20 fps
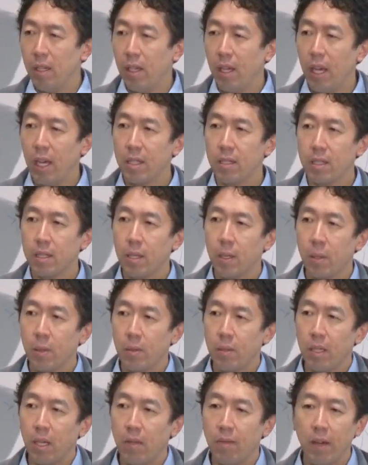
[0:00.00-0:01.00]
And so
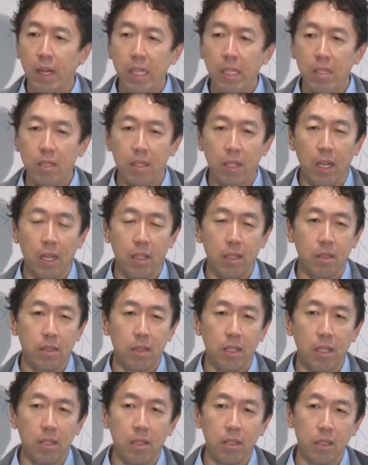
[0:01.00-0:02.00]
the advice I
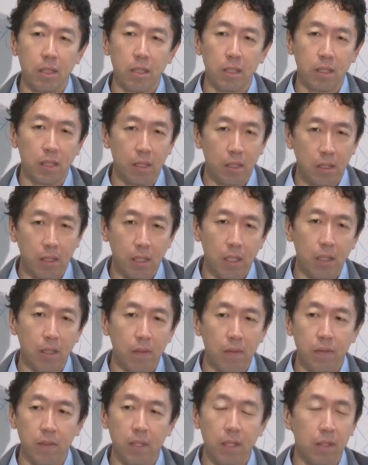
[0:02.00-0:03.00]
tend to
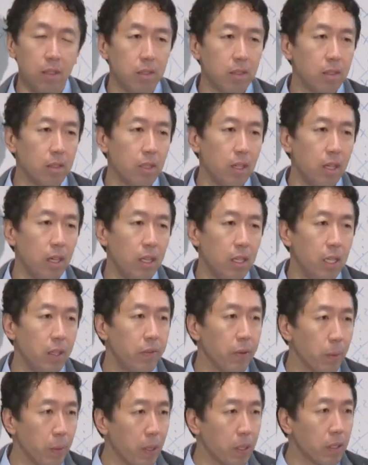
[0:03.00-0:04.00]
give is if
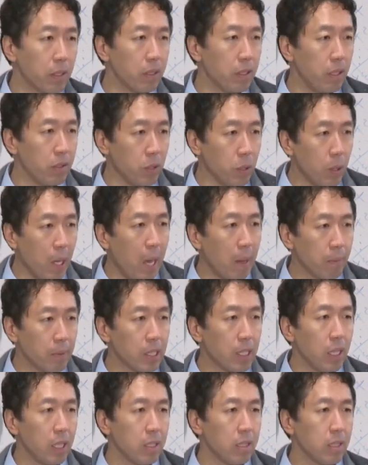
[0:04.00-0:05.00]
you work on a new
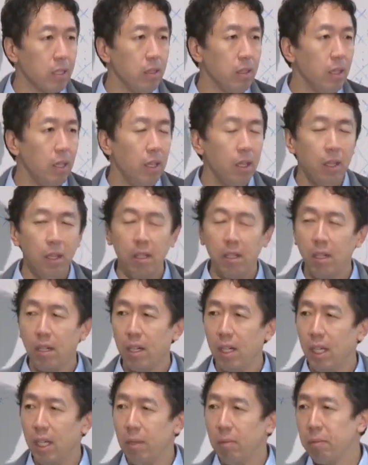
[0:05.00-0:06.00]
application,
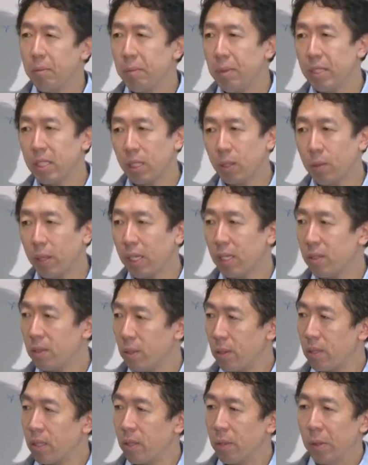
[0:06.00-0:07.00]
implement a quick and
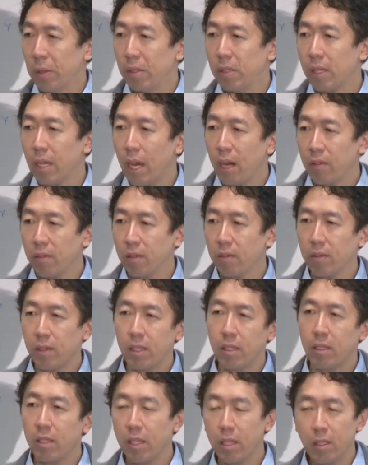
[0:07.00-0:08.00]
dirty learning
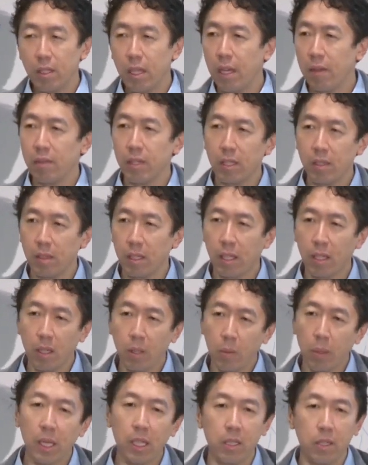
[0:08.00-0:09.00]
algorithm, have like a
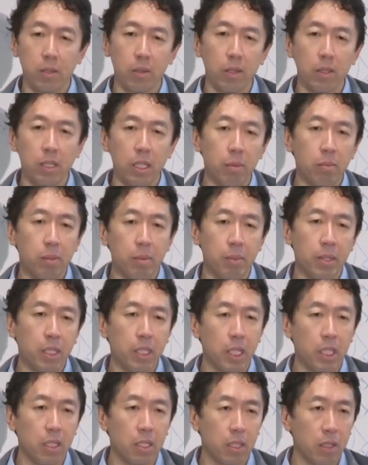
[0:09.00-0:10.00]
quick and dirty
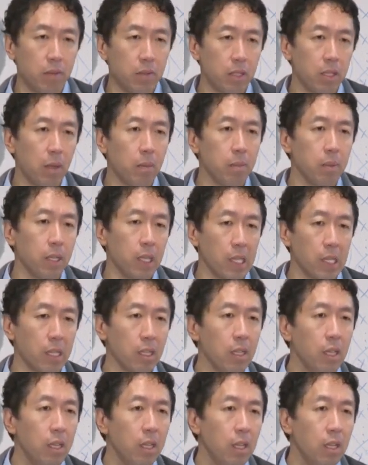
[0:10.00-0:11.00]
implementation of something
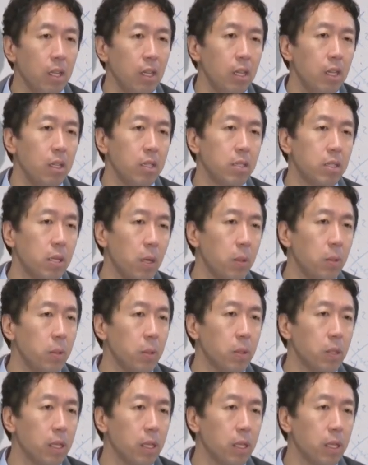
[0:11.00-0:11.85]
so you